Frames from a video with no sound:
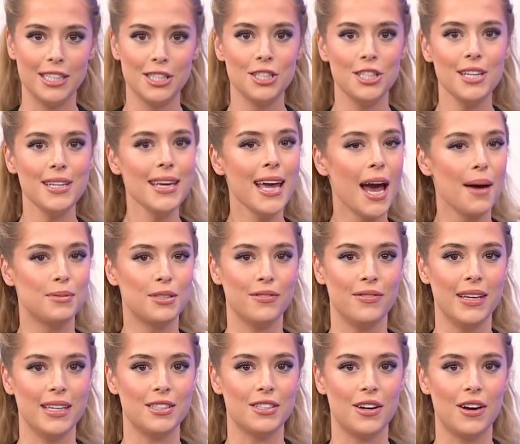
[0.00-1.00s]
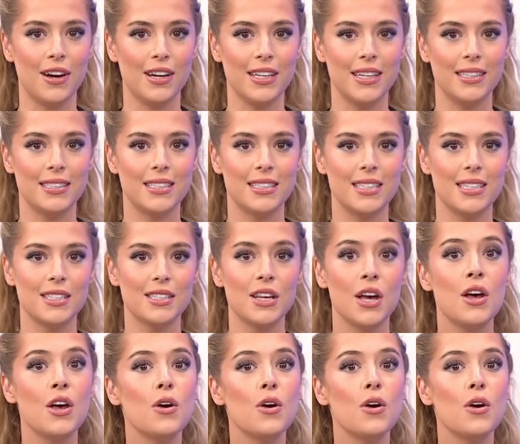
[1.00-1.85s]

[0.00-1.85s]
she captivates audiences